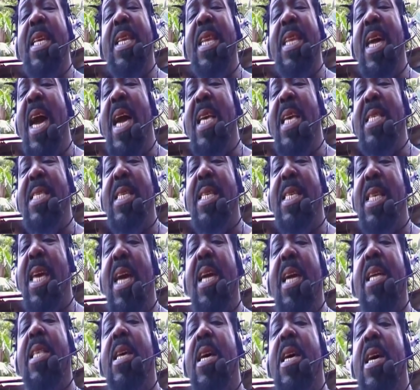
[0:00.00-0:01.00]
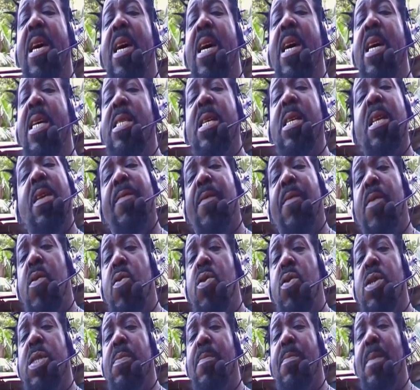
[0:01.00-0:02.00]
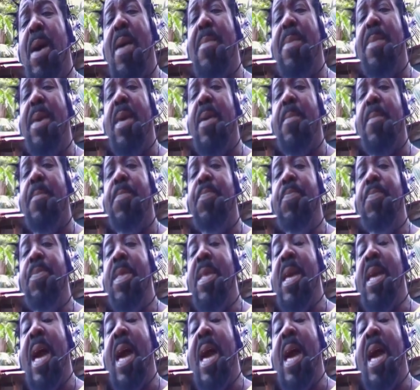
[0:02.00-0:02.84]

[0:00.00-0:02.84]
he didn't hesitate. He said, "Of course, mommy."